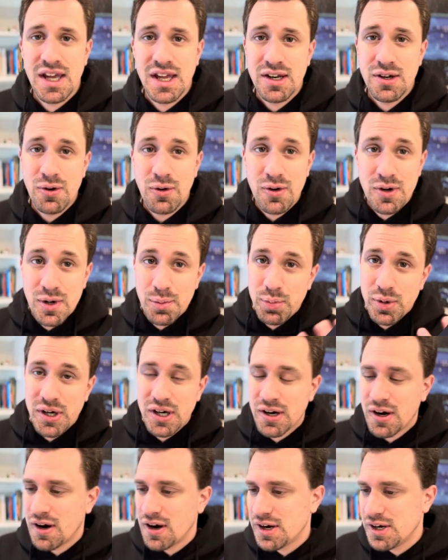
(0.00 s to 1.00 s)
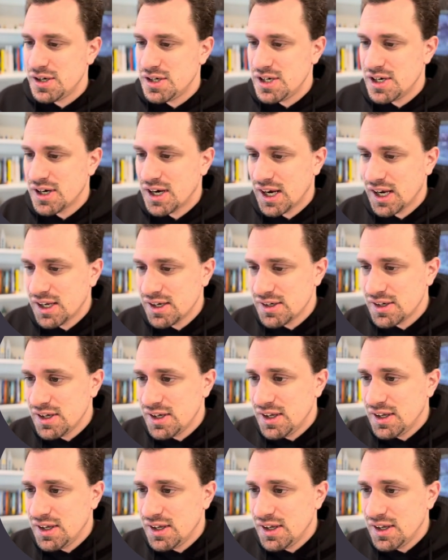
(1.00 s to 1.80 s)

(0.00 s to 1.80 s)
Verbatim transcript: And in order to put a card into your hand,